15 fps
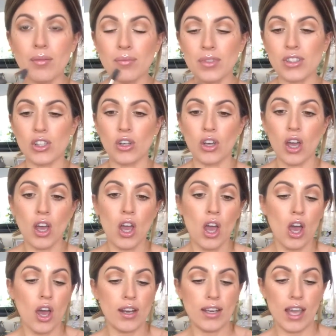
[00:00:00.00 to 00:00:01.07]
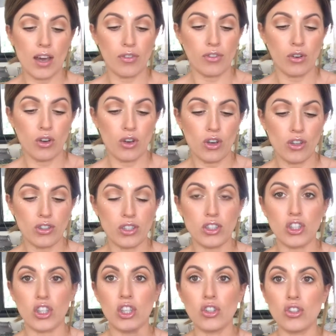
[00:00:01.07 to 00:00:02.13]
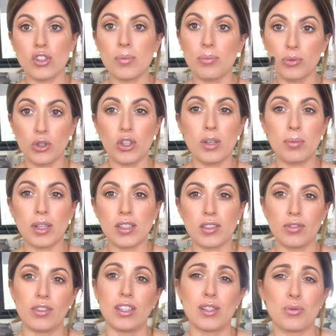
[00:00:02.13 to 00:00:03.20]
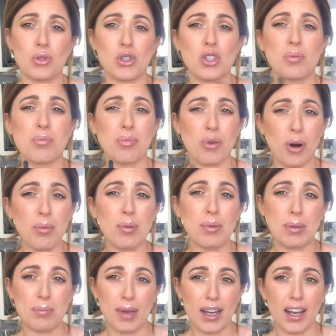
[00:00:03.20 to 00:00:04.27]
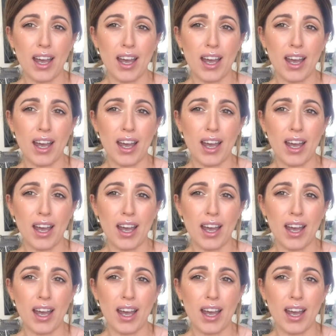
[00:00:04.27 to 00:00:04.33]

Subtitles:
So now you can use a beauty blender for this, which is probably better.